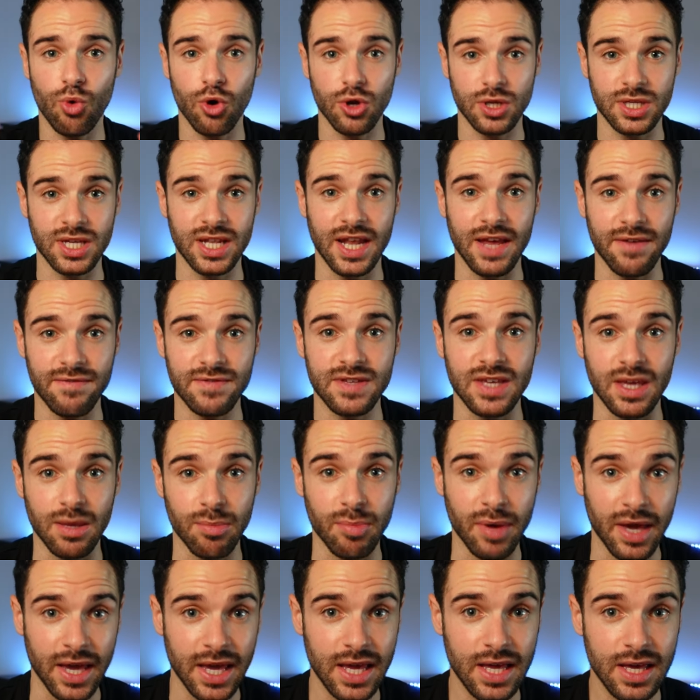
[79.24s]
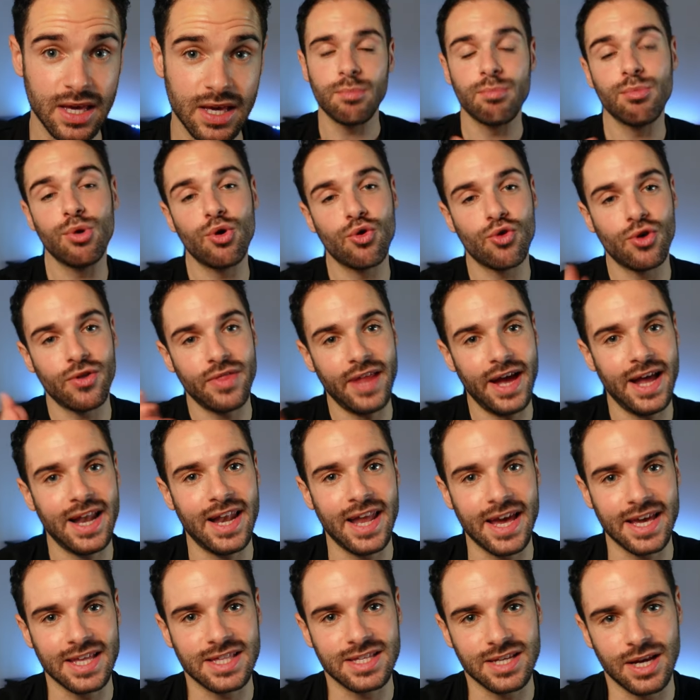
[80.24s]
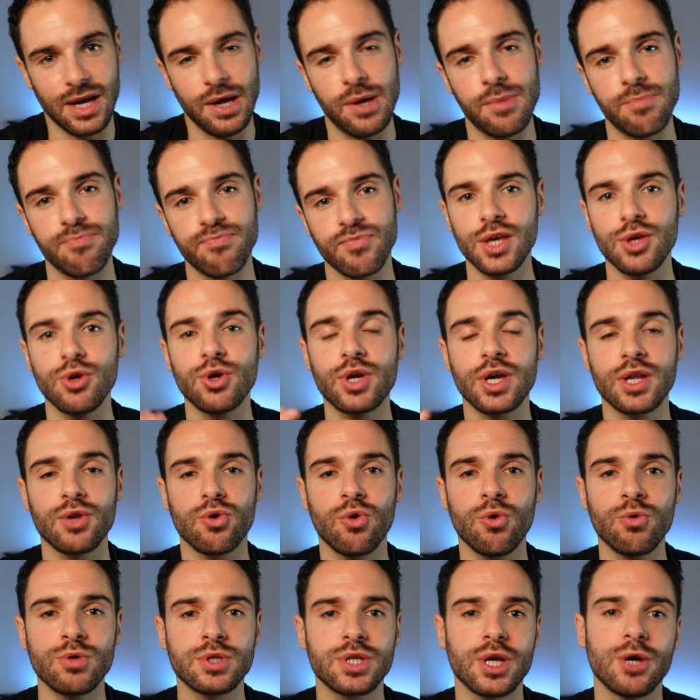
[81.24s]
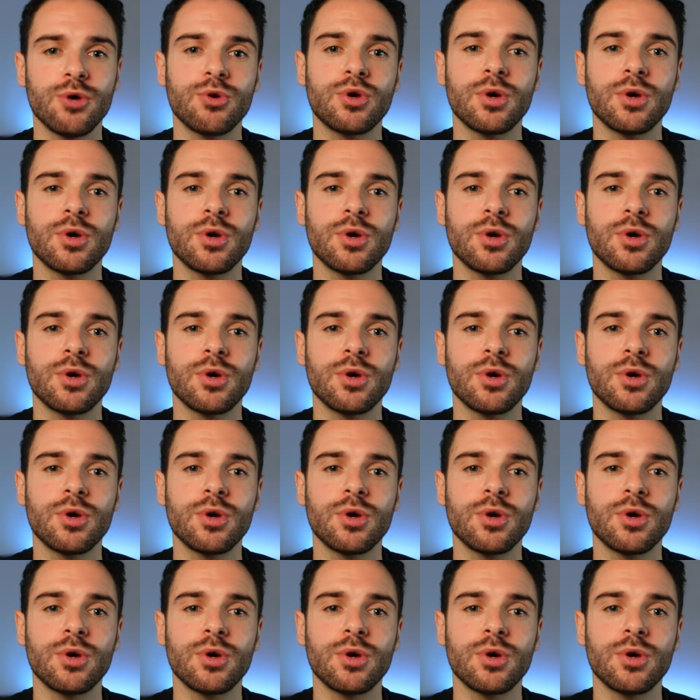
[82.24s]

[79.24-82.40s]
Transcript: What's an FTP? More on that later. You can also